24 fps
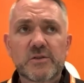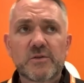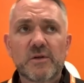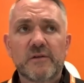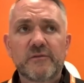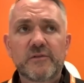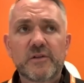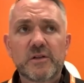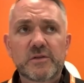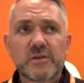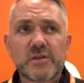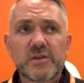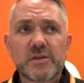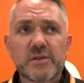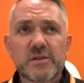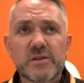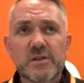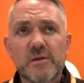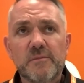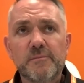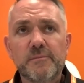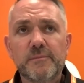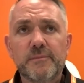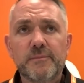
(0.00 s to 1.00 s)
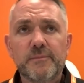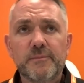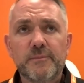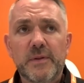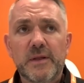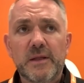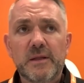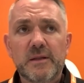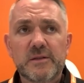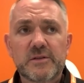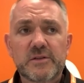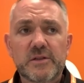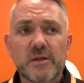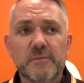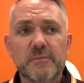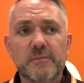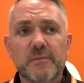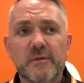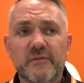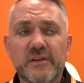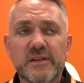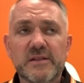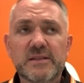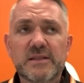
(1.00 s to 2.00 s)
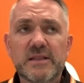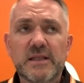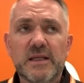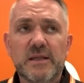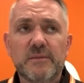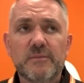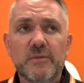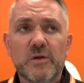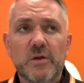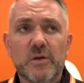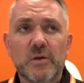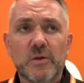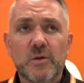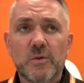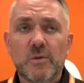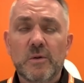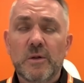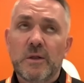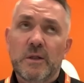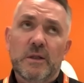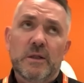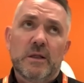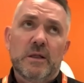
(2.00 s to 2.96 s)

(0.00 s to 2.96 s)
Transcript: So I've got some of the team who,